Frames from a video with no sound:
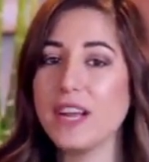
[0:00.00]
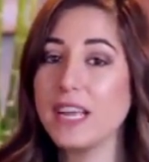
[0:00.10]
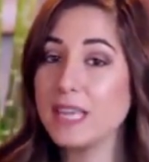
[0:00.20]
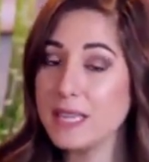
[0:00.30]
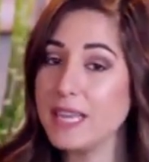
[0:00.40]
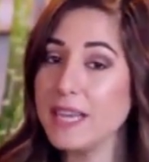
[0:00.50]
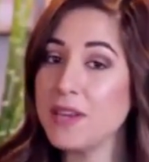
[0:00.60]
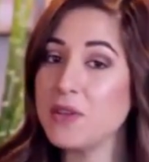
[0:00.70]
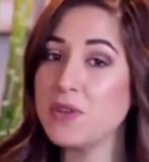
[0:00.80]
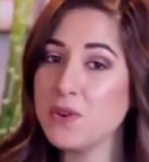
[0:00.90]
and
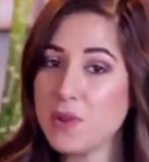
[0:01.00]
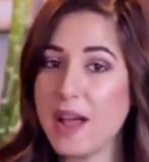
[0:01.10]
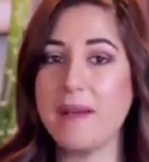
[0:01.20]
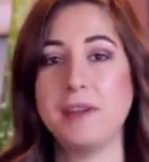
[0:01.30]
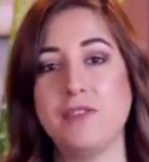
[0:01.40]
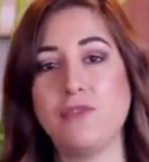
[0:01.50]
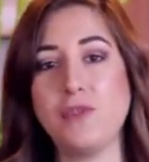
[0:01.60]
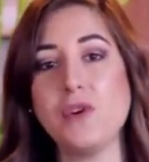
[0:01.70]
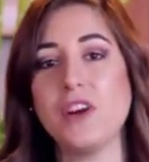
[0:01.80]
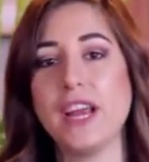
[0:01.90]
clean your laminate
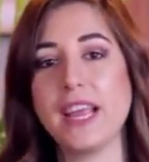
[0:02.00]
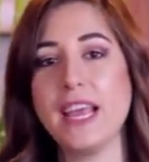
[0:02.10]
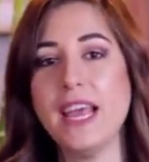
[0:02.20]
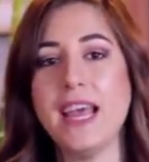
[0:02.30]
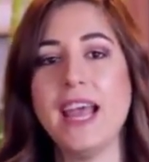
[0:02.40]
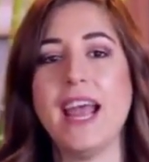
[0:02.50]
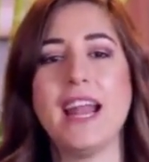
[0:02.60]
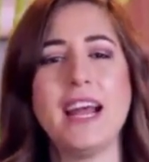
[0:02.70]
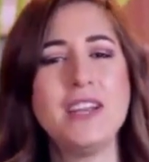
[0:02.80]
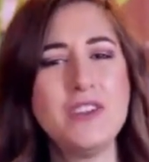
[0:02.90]
flooring.
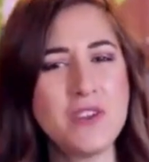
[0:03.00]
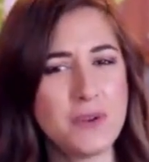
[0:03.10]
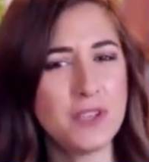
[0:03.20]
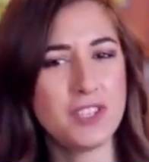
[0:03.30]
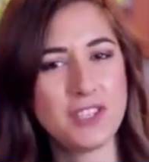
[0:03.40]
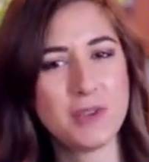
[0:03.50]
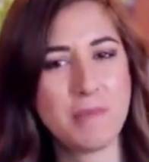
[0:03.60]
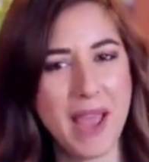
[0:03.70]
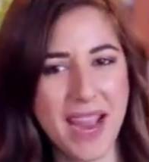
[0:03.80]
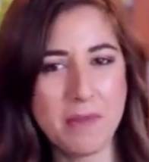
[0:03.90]
And I know this is a
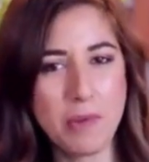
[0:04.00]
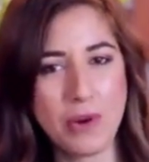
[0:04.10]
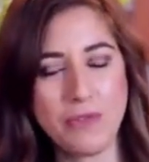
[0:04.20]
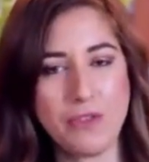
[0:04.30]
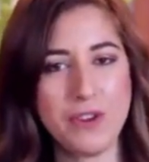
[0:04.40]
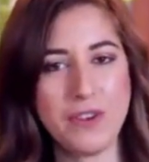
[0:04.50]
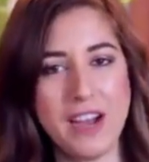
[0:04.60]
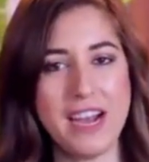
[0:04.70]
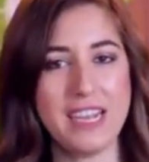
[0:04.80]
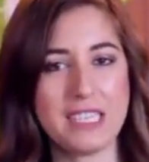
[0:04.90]
pain point for you
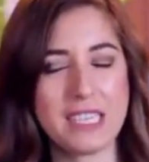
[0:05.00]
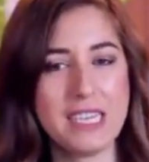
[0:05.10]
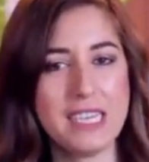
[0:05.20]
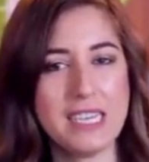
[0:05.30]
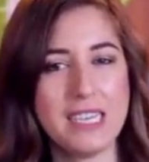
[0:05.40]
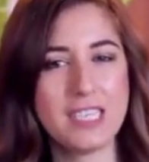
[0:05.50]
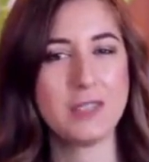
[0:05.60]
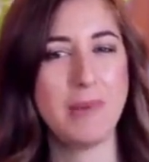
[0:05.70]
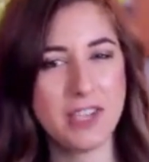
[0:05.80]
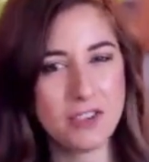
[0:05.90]
guys,
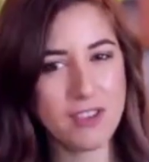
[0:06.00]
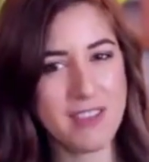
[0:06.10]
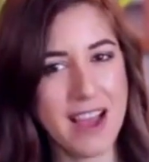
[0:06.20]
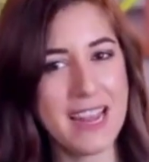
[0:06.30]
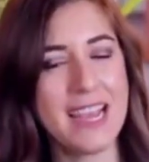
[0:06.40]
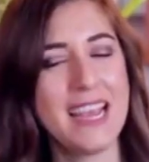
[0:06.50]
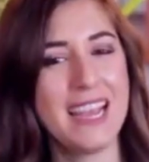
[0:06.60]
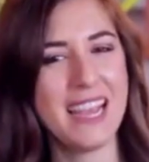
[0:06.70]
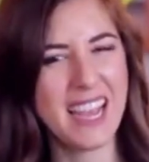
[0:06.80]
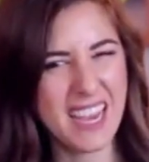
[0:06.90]
especially that
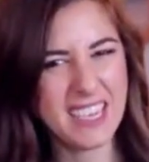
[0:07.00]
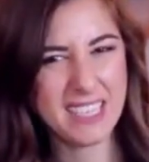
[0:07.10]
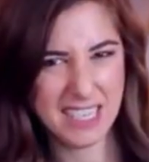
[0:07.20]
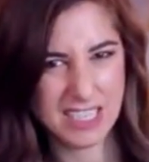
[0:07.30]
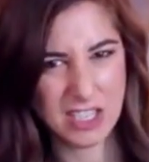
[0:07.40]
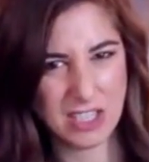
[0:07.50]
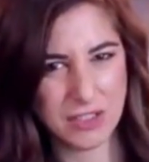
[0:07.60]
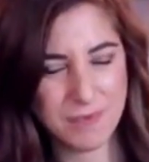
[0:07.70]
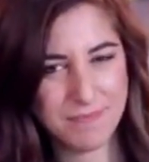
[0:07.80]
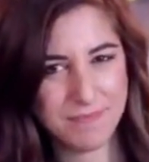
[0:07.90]
haze issue.
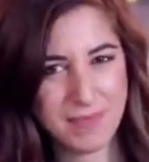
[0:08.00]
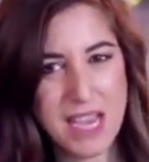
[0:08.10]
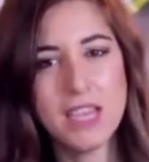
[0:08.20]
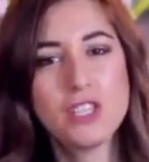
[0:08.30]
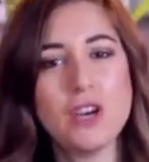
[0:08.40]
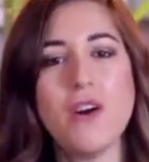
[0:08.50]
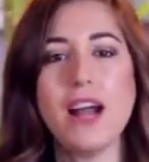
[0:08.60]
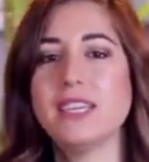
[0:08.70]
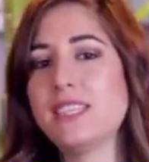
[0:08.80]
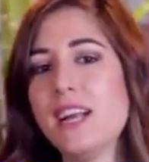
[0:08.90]
So
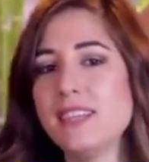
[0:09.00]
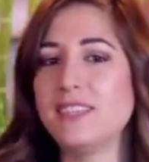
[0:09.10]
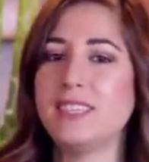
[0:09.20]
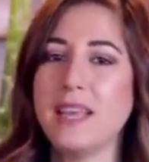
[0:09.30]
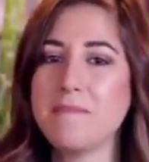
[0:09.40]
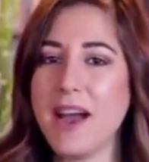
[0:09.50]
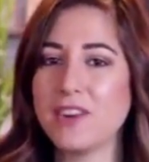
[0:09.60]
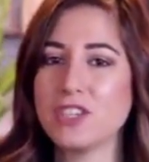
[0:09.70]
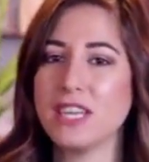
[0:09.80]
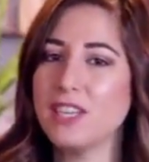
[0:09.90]
I decided to take
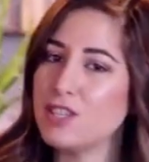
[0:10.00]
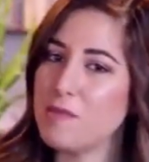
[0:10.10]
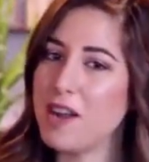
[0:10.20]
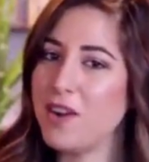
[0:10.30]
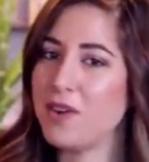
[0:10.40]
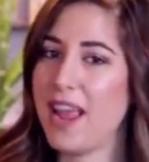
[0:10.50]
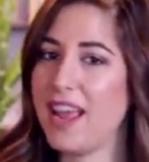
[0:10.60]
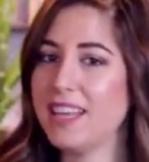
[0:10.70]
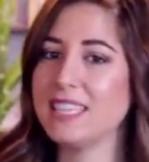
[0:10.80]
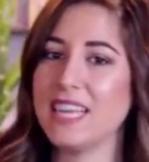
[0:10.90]
matters into my own
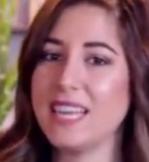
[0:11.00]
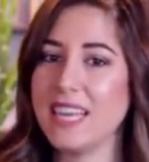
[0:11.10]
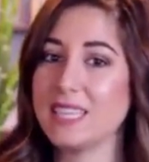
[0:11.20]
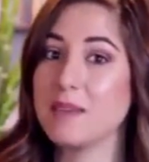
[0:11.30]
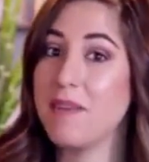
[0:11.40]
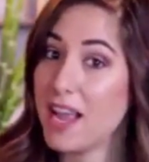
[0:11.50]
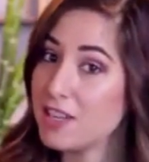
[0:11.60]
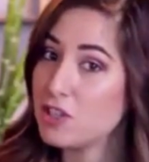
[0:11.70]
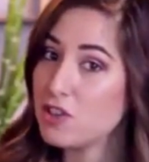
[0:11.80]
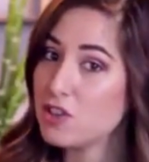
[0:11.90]
hands and get some
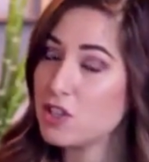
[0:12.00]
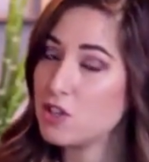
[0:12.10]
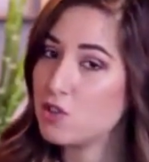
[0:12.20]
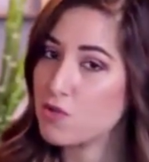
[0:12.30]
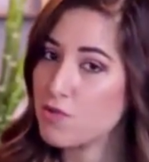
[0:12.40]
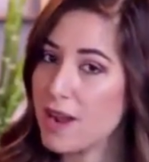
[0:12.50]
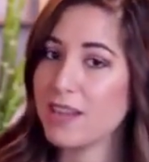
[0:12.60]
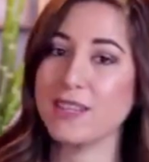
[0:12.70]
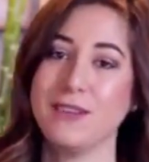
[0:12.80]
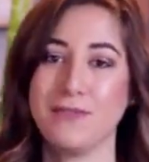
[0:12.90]
answers
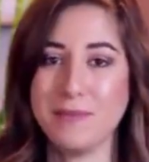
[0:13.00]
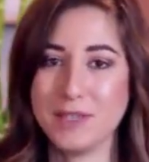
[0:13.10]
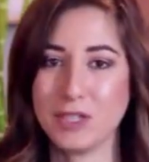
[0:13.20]
directly from the